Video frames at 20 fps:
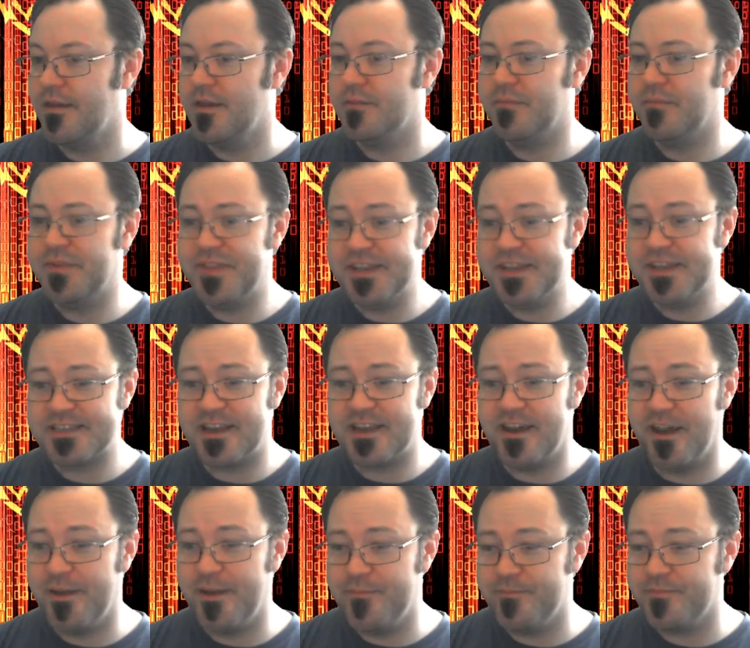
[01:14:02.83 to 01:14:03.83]
But this
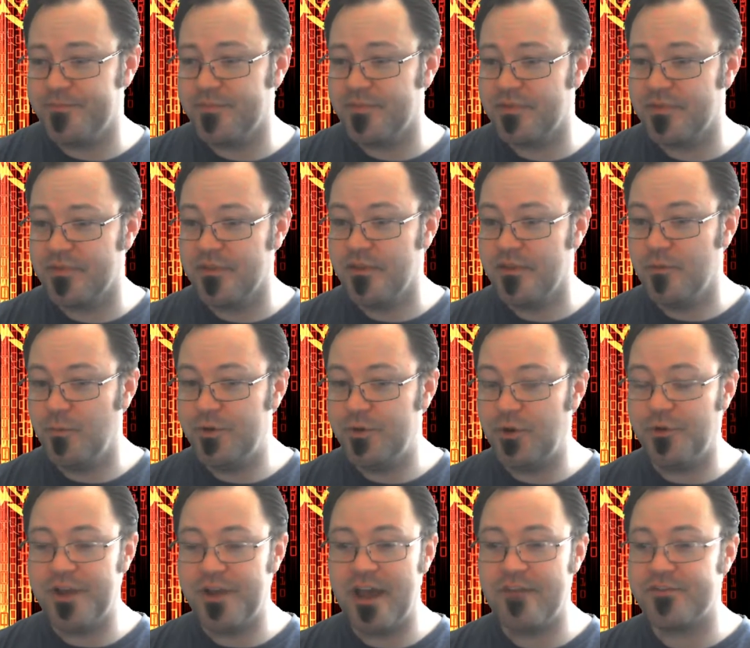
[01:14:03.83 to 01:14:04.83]
time, we
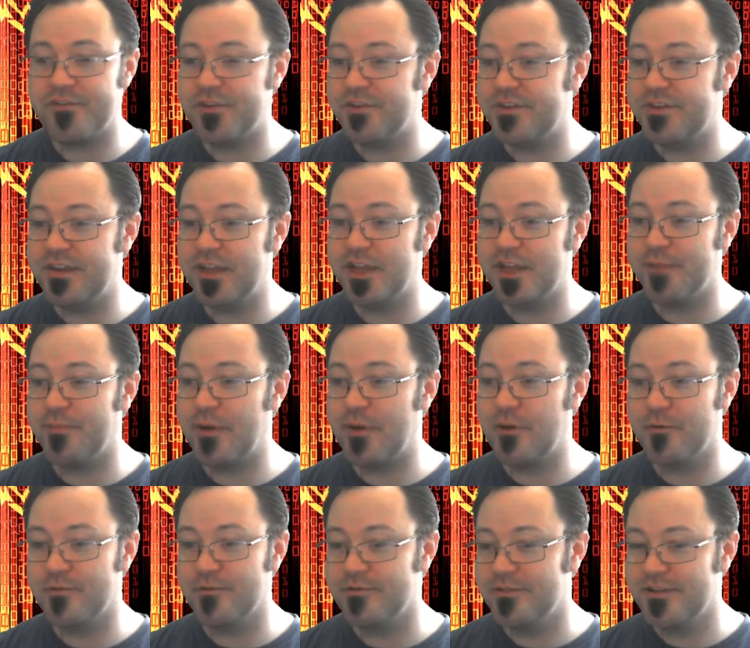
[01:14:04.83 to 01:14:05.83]
don't have to deal
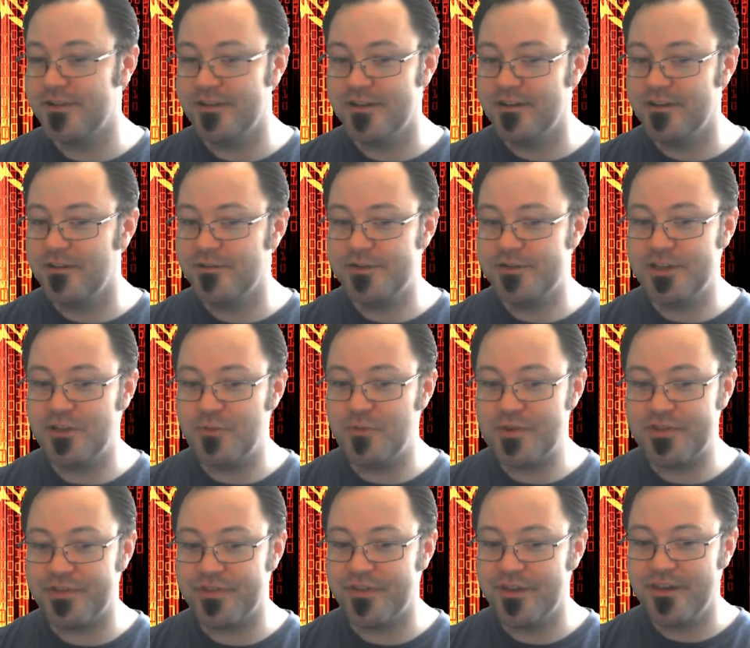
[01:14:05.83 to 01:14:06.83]

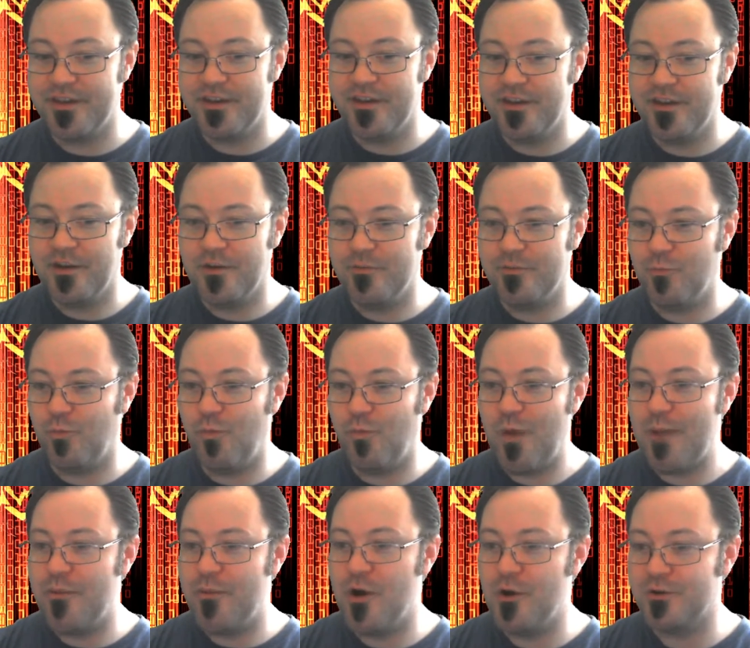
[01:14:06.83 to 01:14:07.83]
with
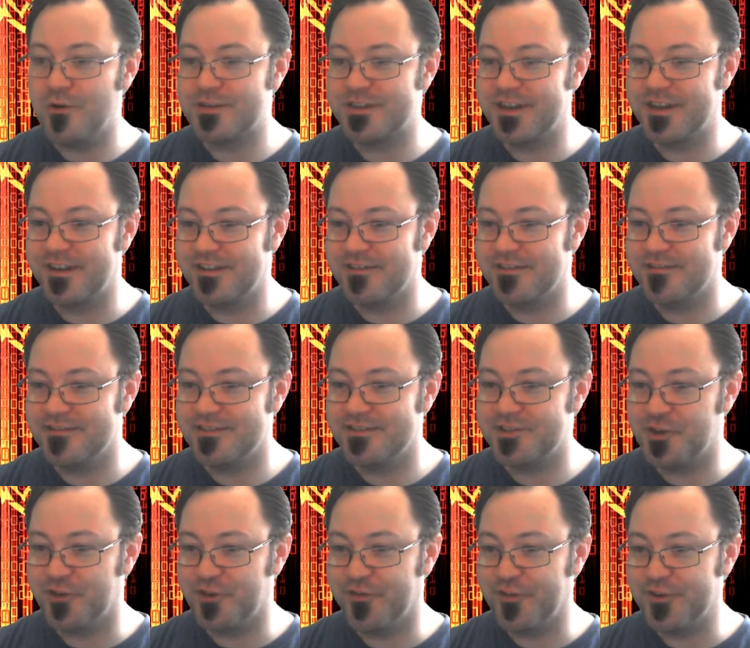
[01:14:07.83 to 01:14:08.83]
web hosting
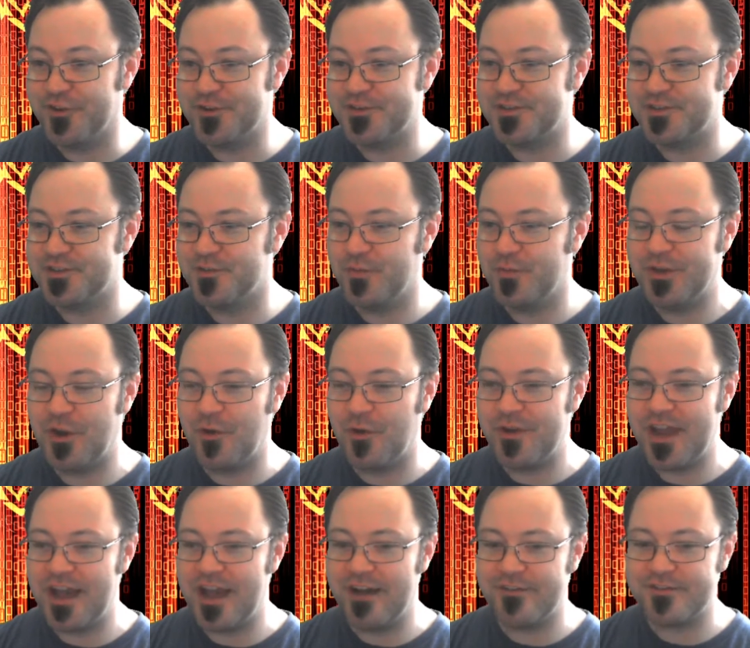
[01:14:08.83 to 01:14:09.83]
servers. We don't
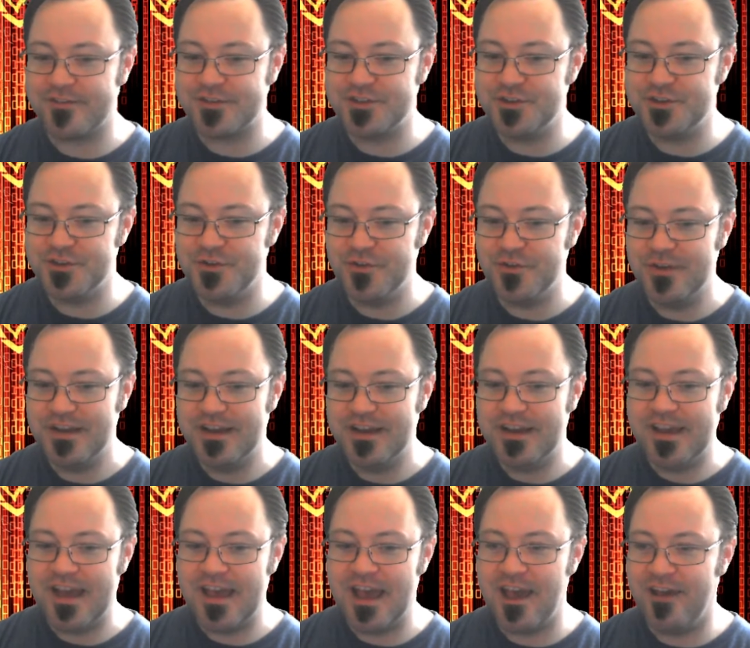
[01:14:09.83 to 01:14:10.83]
have to
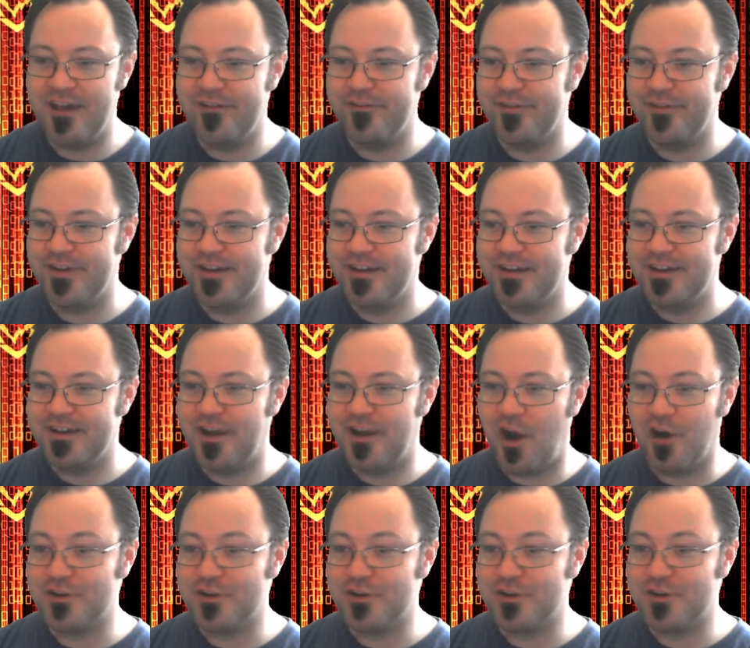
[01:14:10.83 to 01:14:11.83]
have
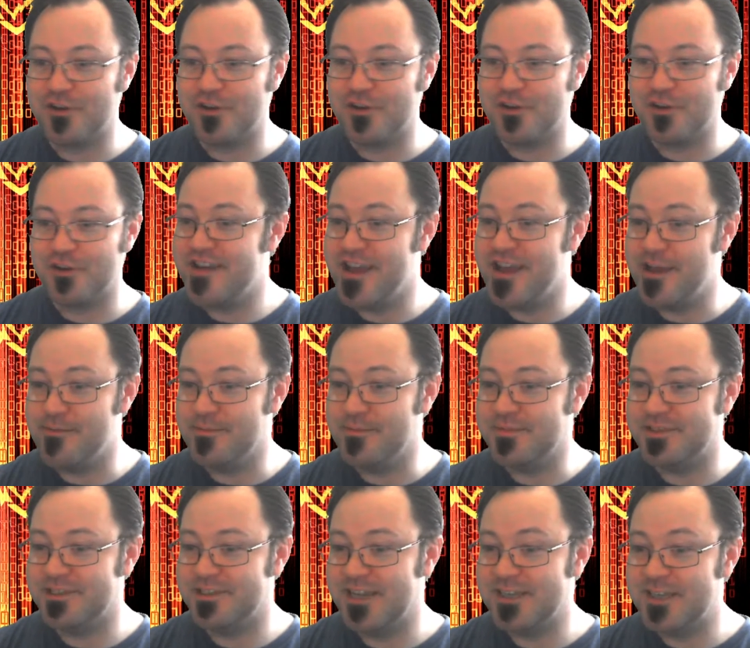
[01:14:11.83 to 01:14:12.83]
our domain
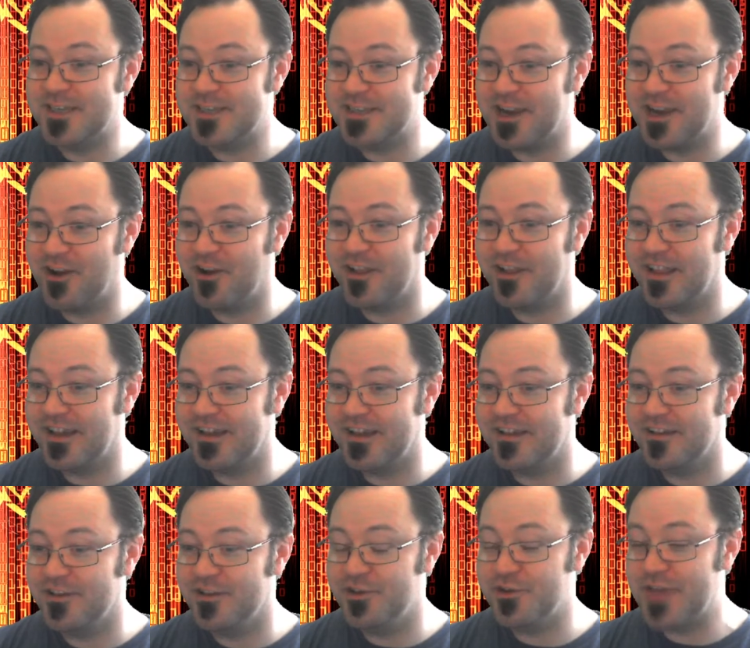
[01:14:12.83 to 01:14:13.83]
names necessarily.
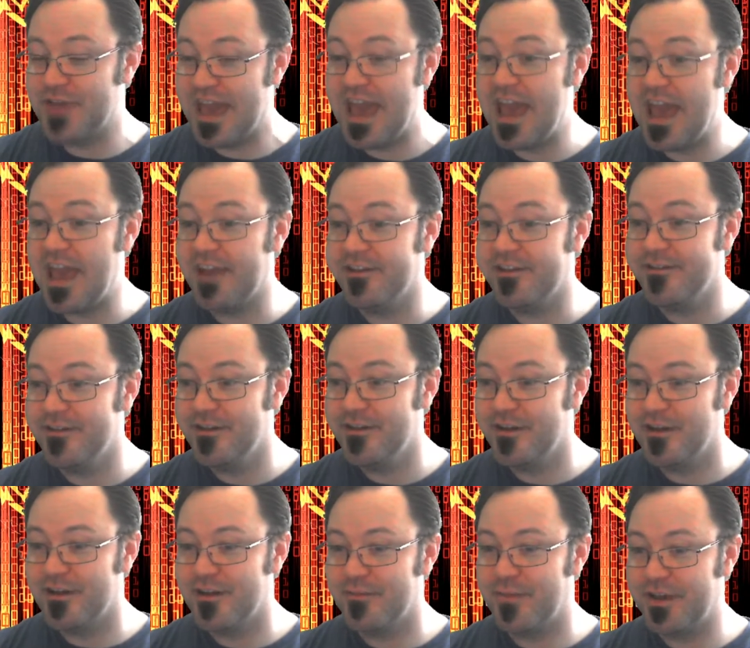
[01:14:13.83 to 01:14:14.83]
You can,
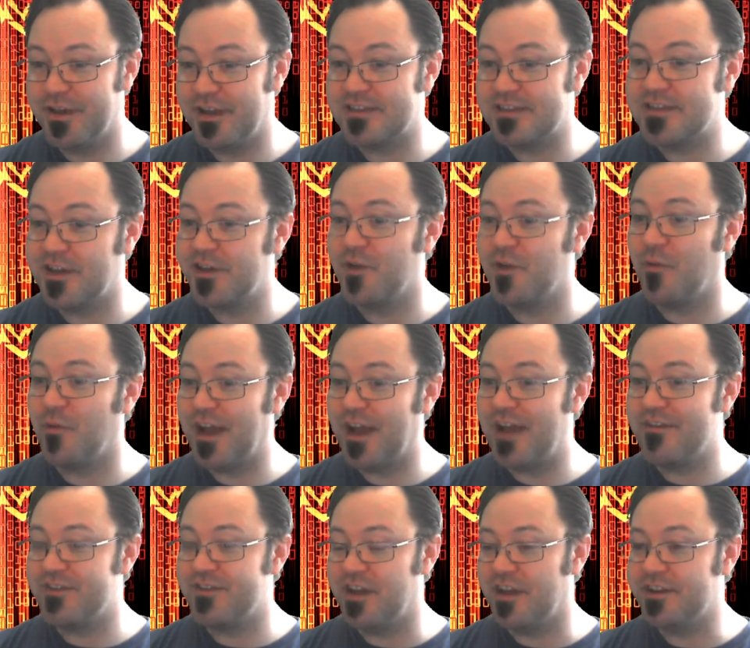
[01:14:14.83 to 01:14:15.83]
but I'll tell you what
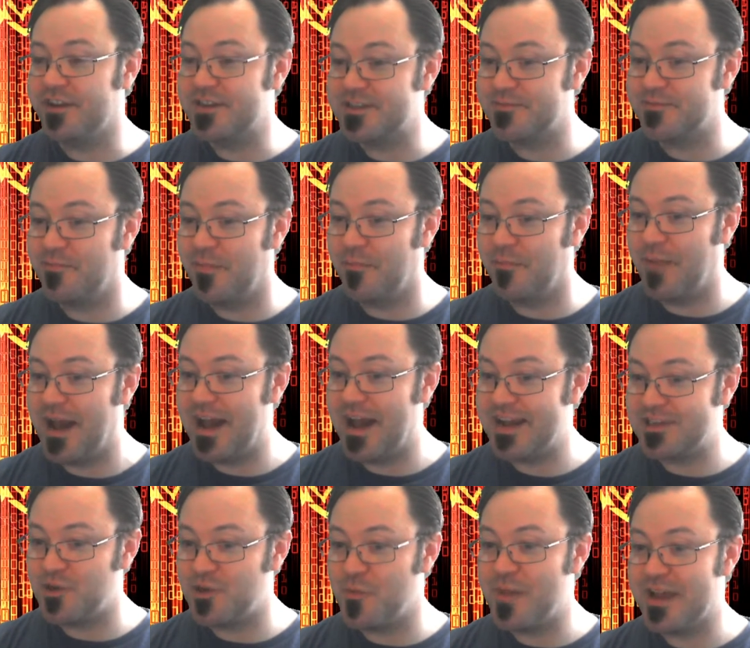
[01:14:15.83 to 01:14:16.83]
I've done is my
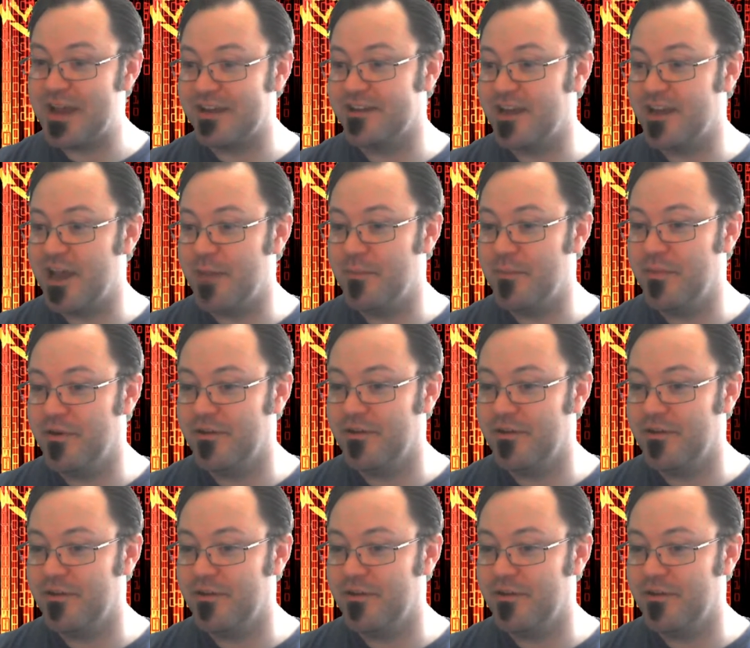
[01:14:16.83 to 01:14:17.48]
domain name